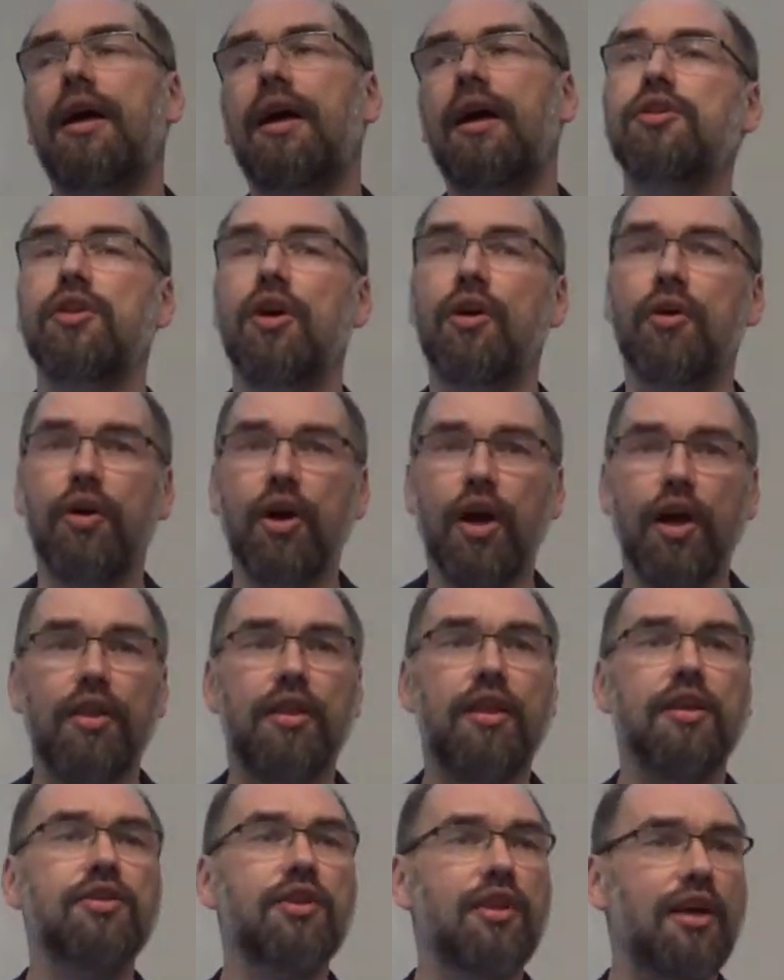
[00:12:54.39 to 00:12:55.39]
So
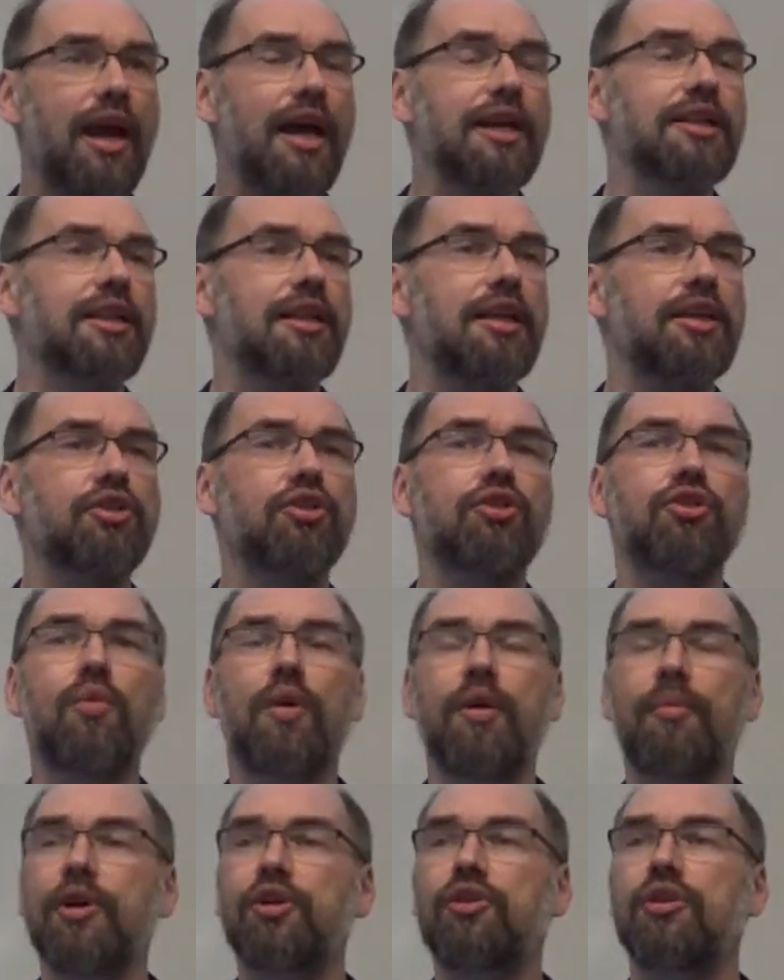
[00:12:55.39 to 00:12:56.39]
these are the kinds of things you just
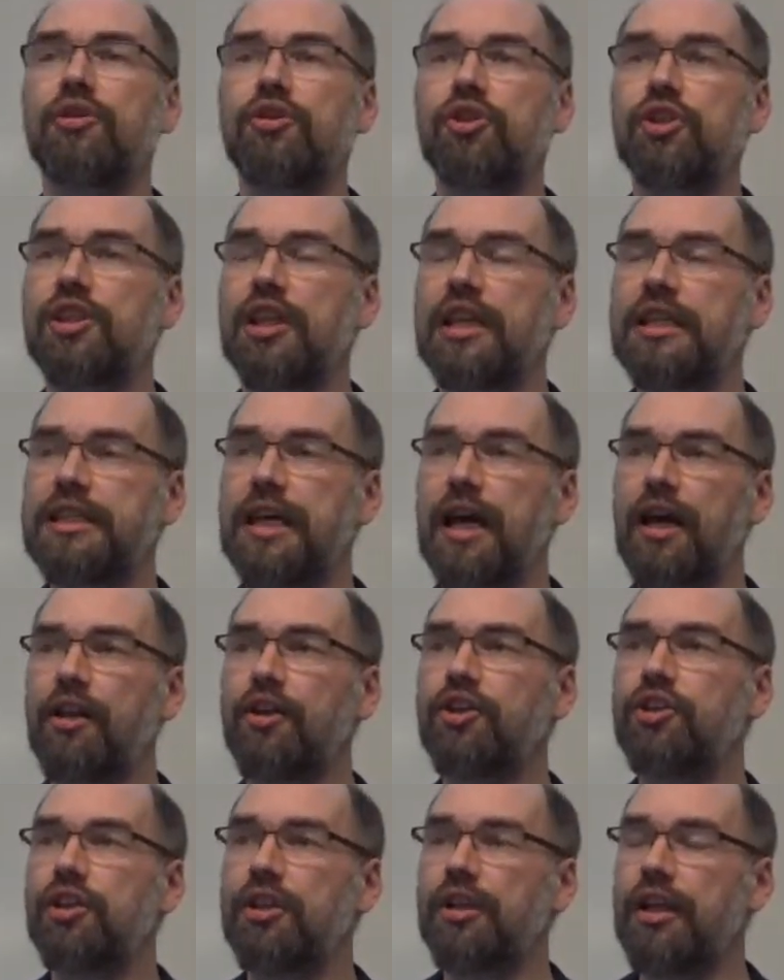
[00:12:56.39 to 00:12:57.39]
want to make sure you just
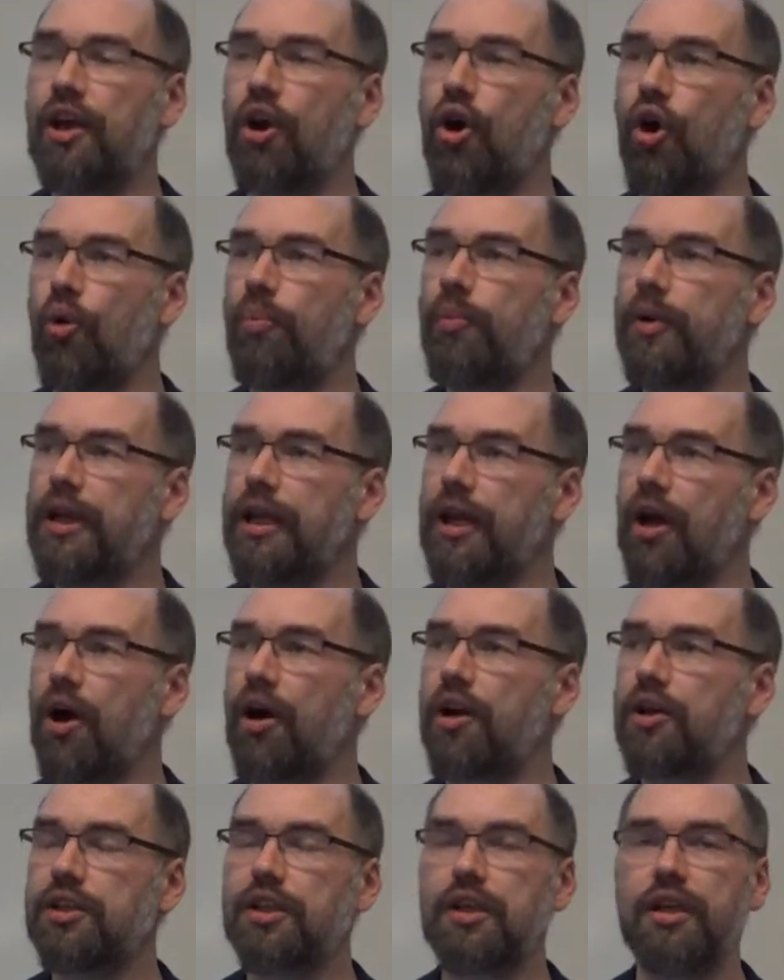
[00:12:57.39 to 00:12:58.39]
intelligently, openly,
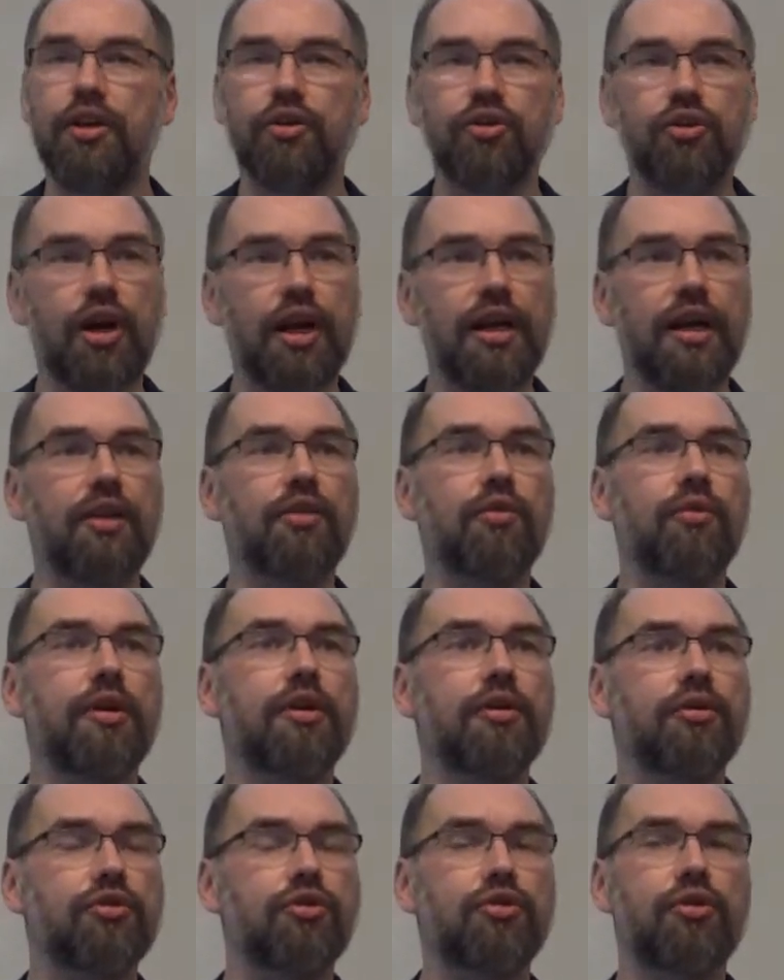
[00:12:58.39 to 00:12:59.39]
honestly, you're trying to get the
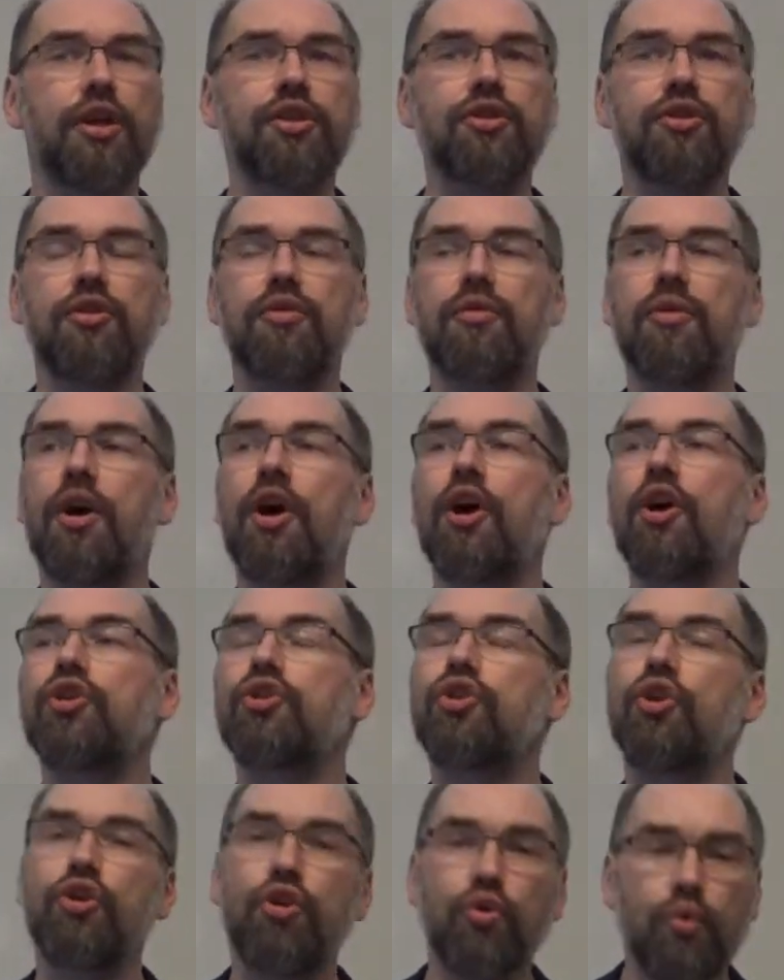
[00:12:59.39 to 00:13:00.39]
reader to trust you.
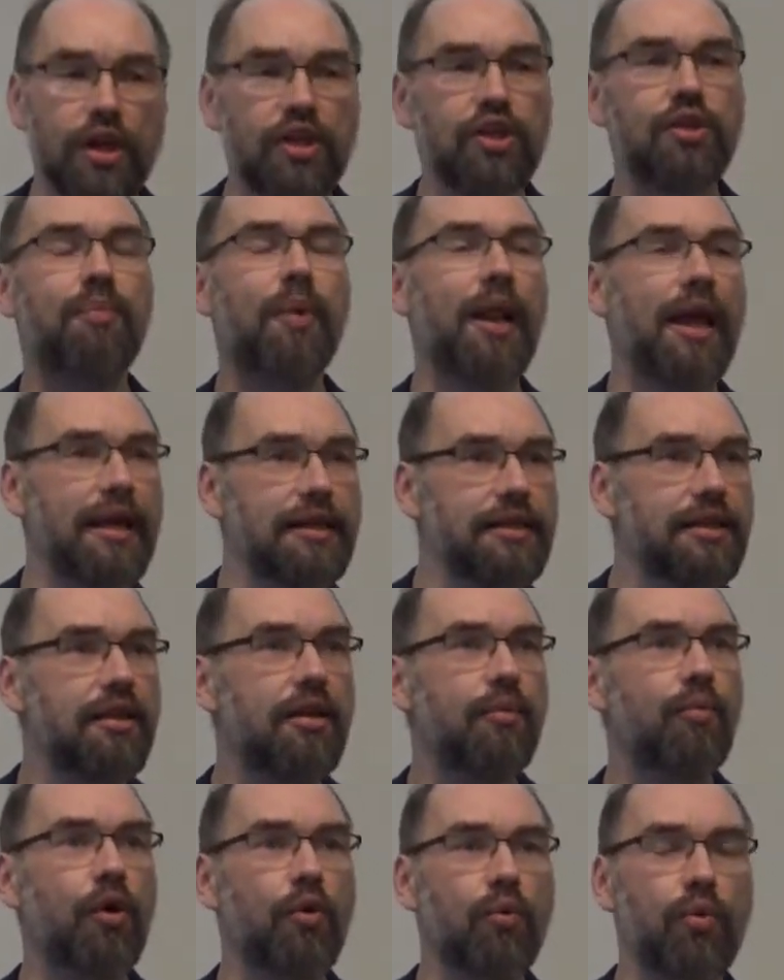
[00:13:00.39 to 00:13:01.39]
So you explain to
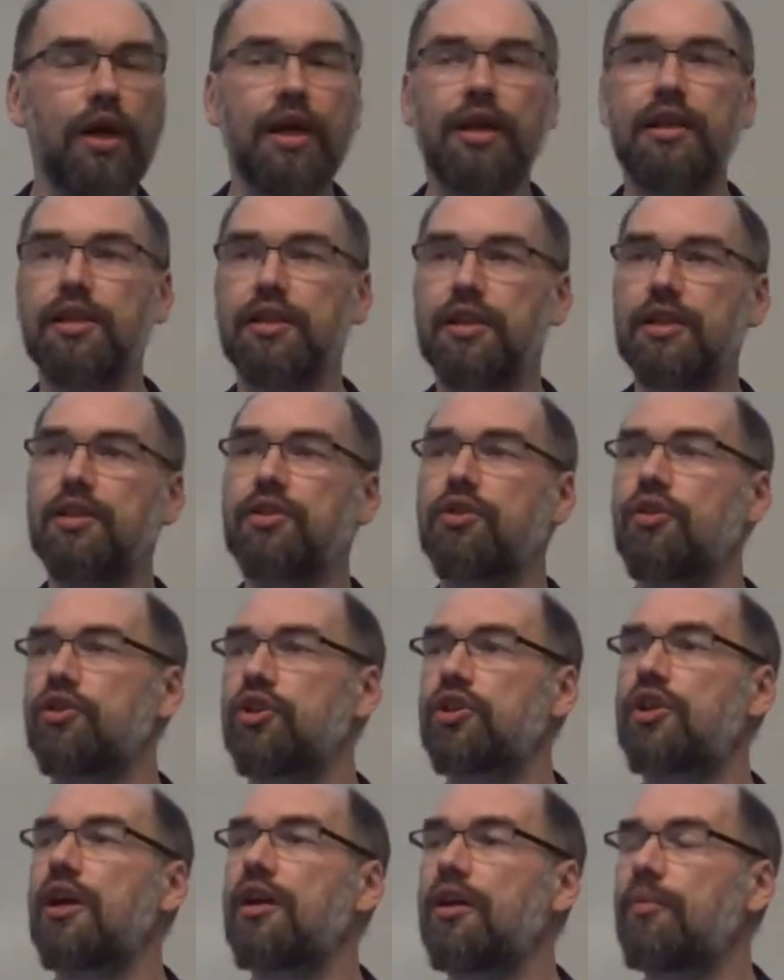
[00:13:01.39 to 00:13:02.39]
them what weaknesses your
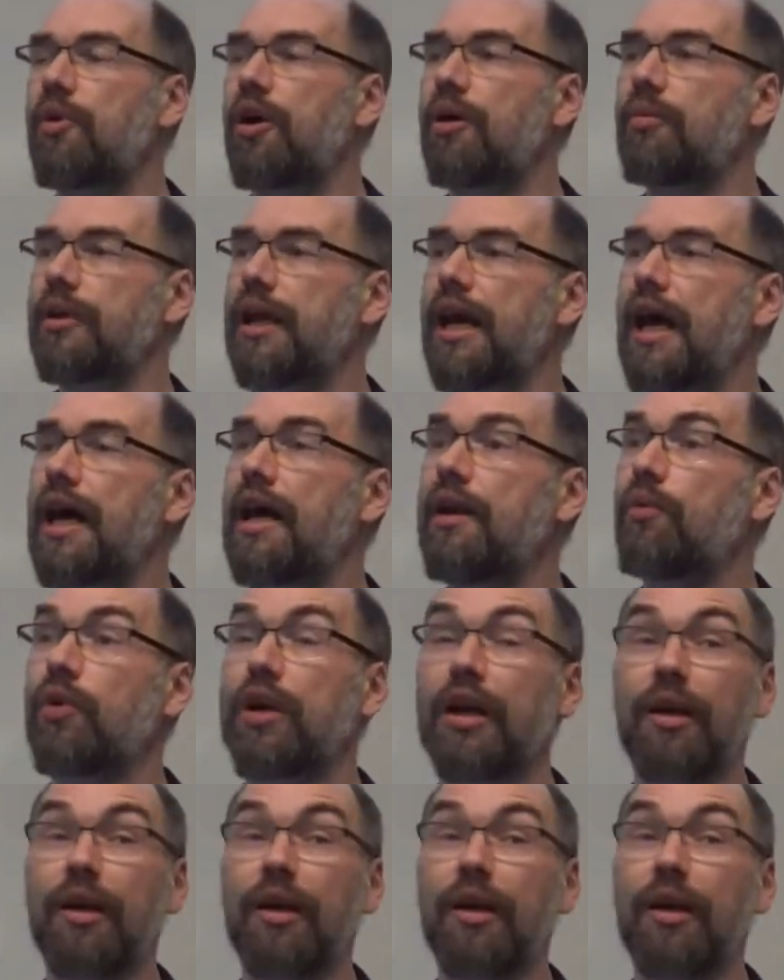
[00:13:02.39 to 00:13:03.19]
study probably had, what